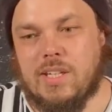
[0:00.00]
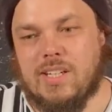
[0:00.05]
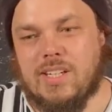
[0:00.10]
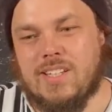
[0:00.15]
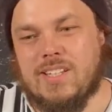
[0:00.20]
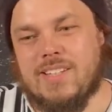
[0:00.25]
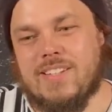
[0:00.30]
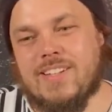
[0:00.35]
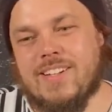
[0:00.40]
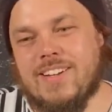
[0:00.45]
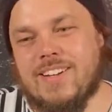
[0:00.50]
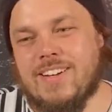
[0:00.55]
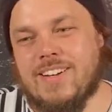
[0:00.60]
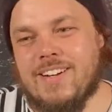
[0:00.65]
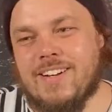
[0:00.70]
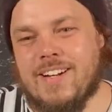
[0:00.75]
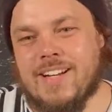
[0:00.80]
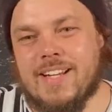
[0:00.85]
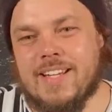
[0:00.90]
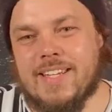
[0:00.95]
Yeah,
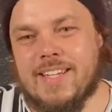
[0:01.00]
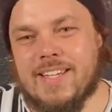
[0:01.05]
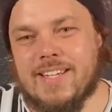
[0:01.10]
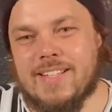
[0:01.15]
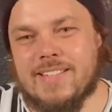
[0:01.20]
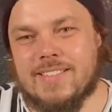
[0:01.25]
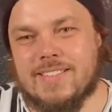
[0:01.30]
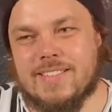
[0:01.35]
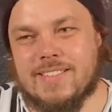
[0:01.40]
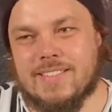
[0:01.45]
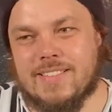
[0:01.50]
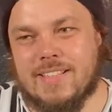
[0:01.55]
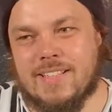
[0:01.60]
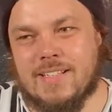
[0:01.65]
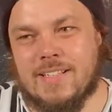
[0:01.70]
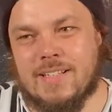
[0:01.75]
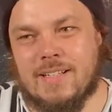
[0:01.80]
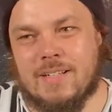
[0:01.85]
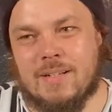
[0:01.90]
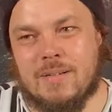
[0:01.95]
I guess
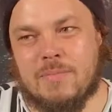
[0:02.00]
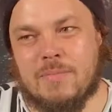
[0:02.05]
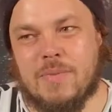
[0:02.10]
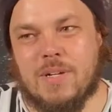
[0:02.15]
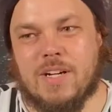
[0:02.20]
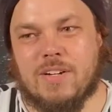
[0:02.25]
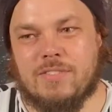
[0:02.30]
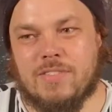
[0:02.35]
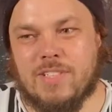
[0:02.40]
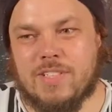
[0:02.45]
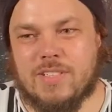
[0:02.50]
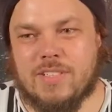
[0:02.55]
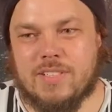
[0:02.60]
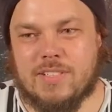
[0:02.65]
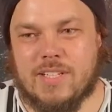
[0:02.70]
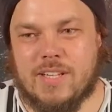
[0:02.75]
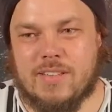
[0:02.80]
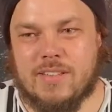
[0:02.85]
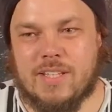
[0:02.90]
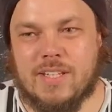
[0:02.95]
I
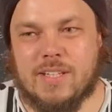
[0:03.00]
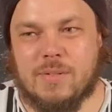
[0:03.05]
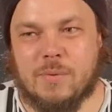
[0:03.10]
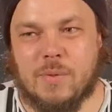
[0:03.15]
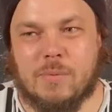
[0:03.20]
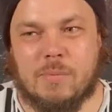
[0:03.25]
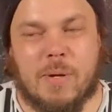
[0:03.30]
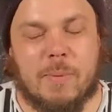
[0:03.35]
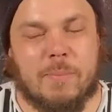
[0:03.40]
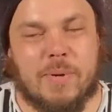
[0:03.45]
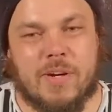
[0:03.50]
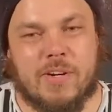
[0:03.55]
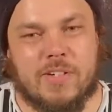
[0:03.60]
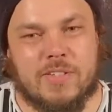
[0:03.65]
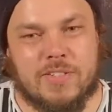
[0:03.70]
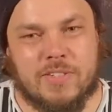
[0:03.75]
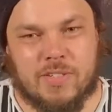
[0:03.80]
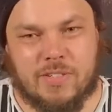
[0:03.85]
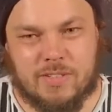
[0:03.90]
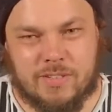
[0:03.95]
think when my
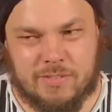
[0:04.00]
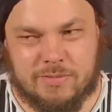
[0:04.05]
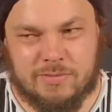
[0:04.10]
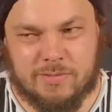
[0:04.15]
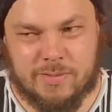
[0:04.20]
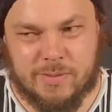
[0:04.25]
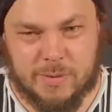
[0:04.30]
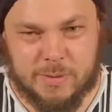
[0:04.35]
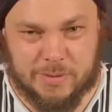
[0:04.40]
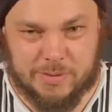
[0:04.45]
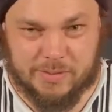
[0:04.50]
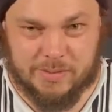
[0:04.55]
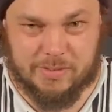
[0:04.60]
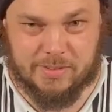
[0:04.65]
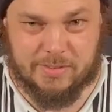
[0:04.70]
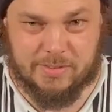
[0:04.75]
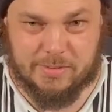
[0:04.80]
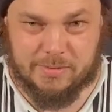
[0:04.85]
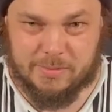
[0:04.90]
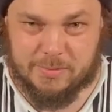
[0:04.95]
parents got divorced,
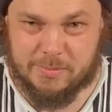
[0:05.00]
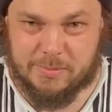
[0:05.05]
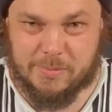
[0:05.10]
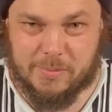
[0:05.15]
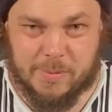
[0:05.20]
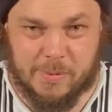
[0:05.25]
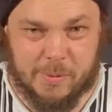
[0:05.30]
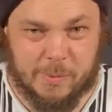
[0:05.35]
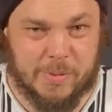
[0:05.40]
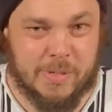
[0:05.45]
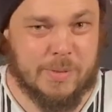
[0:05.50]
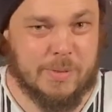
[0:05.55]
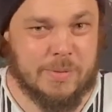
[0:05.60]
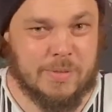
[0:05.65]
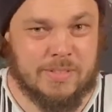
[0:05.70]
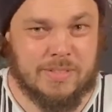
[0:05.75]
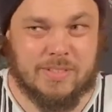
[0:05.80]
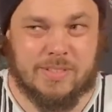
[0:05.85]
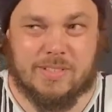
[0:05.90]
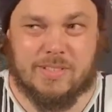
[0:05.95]
when I
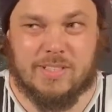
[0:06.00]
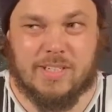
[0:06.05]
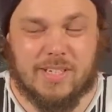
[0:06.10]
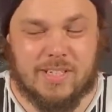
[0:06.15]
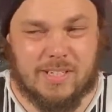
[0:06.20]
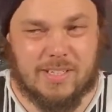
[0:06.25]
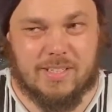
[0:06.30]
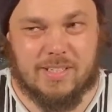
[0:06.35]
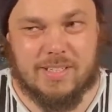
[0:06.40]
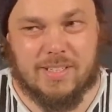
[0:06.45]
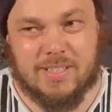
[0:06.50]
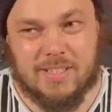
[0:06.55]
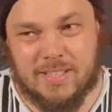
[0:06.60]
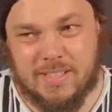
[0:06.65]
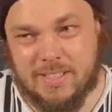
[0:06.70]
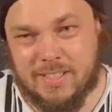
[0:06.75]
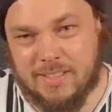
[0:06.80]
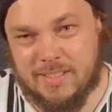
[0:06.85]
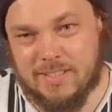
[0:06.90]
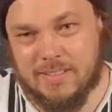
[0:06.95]
was a
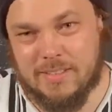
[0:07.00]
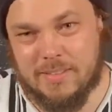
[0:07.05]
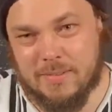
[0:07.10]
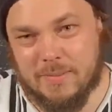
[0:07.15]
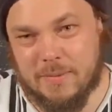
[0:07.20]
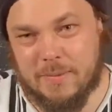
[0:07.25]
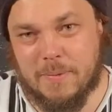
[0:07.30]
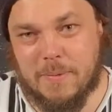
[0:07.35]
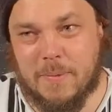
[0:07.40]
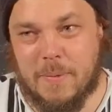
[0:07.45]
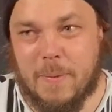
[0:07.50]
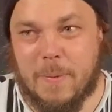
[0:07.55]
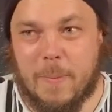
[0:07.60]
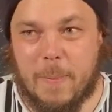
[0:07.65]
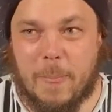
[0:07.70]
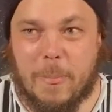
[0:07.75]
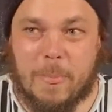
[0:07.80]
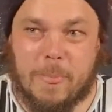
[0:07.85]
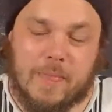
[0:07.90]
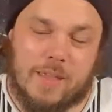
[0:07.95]
kid,
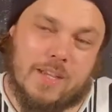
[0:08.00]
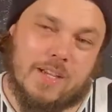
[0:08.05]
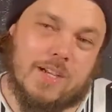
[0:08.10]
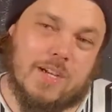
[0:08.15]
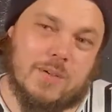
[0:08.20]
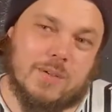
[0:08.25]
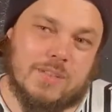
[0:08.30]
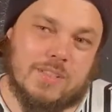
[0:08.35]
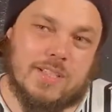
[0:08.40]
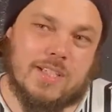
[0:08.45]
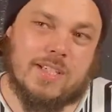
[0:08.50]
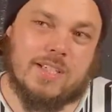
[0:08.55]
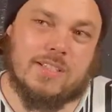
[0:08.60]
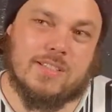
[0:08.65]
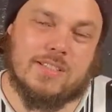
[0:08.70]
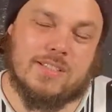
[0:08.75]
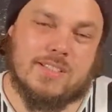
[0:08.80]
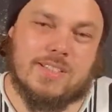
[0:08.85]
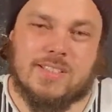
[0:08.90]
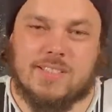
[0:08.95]
I was like
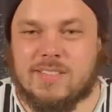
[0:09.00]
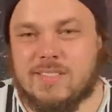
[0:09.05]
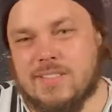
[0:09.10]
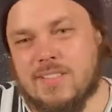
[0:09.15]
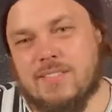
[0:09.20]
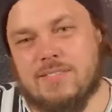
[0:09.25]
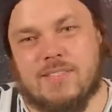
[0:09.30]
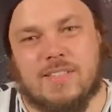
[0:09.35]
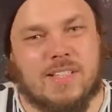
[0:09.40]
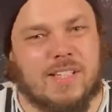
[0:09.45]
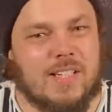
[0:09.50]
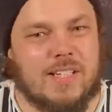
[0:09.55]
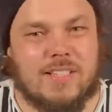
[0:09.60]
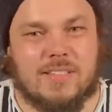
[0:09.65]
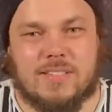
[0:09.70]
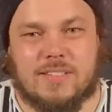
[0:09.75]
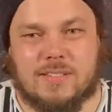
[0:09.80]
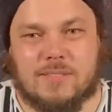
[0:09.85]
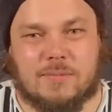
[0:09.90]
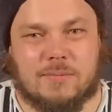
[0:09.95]
6, 7,
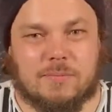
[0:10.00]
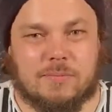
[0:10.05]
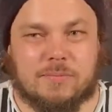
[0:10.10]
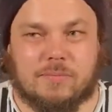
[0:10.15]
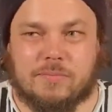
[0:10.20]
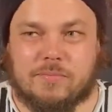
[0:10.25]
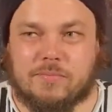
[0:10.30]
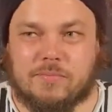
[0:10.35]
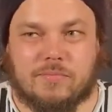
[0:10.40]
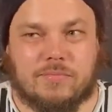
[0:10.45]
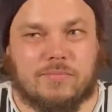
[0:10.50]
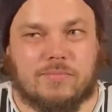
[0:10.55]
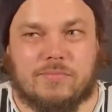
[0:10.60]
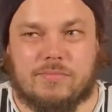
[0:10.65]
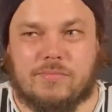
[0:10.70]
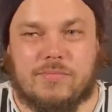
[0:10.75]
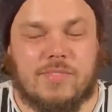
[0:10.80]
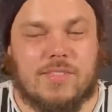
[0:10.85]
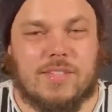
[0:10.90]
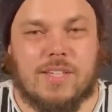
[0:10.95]
8.
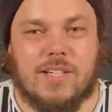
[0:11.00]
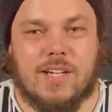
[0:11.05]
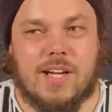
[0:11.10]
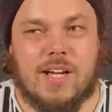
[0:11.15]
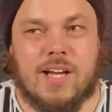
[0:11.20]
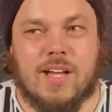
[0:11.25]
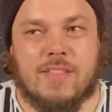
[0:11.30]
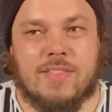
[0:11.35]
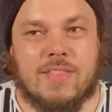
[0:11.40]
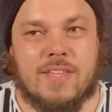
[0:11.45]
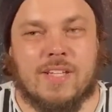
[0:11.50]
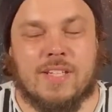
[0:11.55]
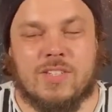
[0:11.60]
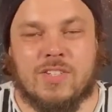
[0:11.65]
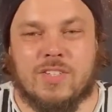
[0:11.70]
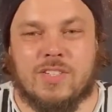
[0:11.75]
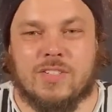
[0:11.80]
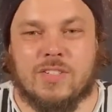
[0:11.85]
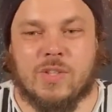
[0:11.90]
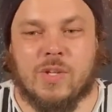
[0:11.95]
I think
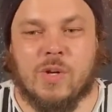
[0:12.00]
just the